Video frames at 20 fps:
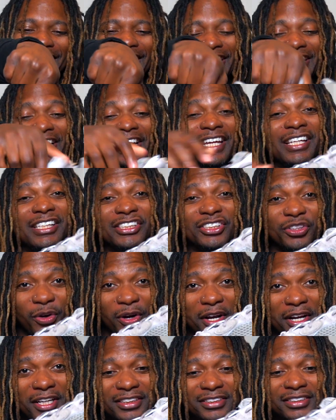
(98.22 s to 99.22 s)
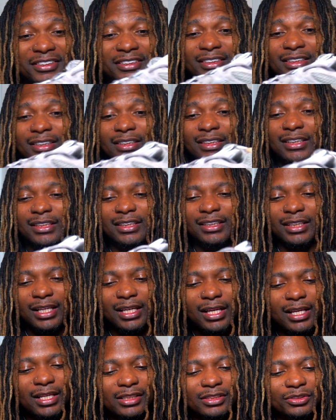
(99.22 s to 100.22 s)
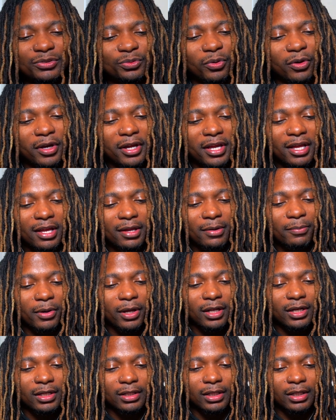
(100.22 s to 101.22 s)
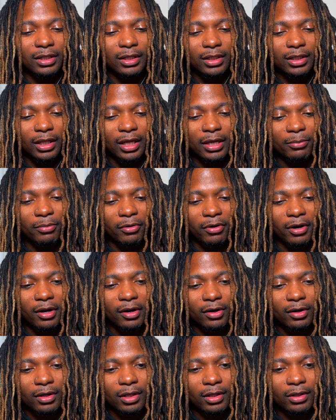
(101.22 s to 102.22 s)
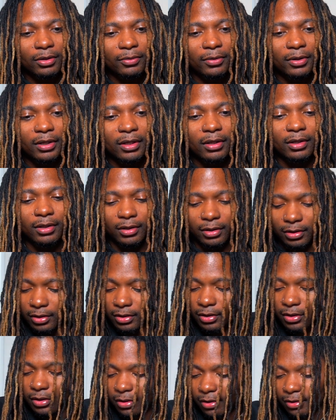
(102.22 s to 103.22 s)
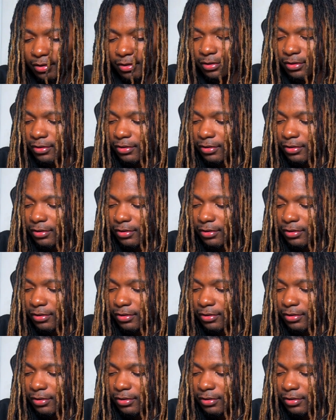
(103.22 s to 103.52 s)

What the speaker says: These crazy. These way better than the Clay Brown colorway. Oh.